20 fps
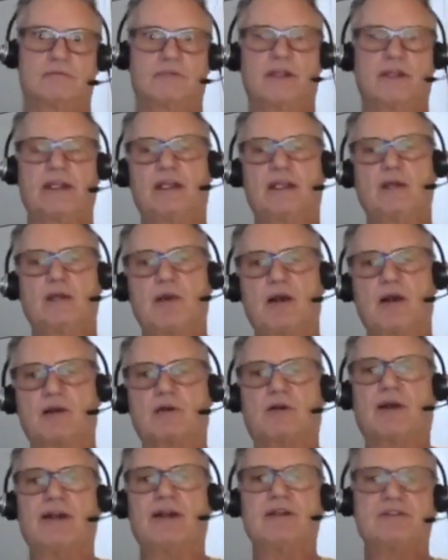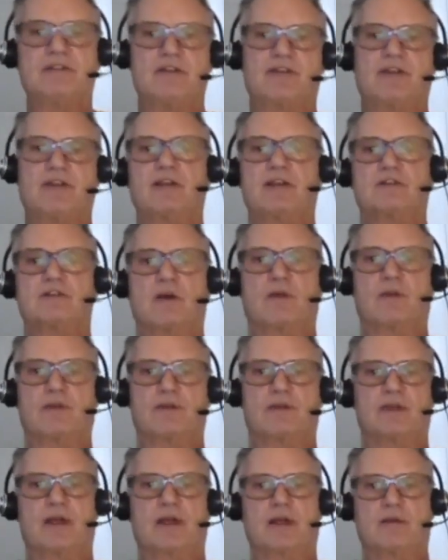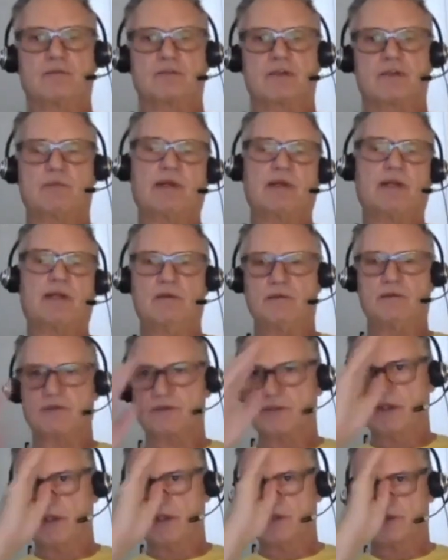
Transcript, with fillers: thinking about crazy things all the time. Somebody who's